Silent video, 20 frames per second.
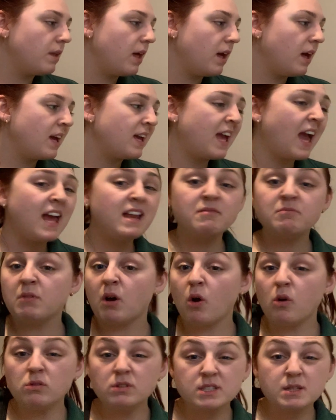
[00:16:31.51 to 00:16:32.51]
again
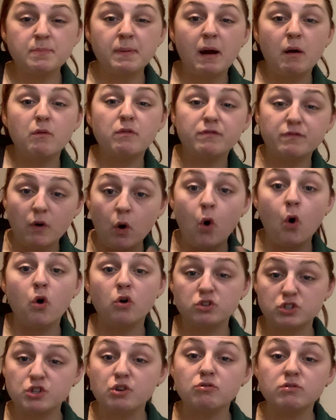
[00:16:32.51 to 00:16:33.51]
holds about 4
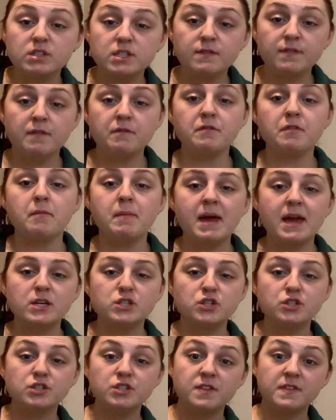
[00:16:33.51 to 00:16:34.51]
chunks of
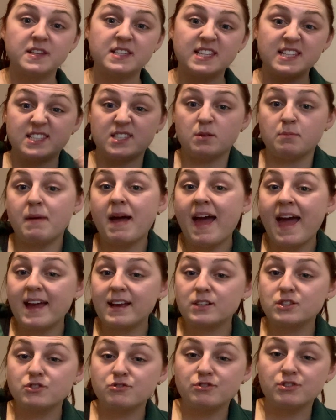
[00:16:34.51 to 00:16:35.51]
information, so this is some
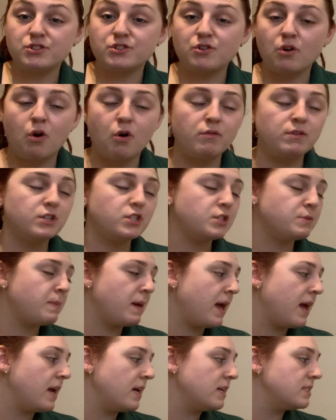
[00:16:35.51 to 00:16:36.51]
extra storage
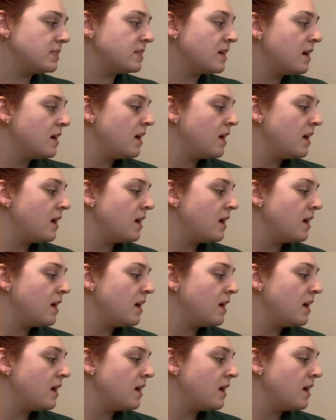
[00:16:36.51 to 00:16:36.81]
space.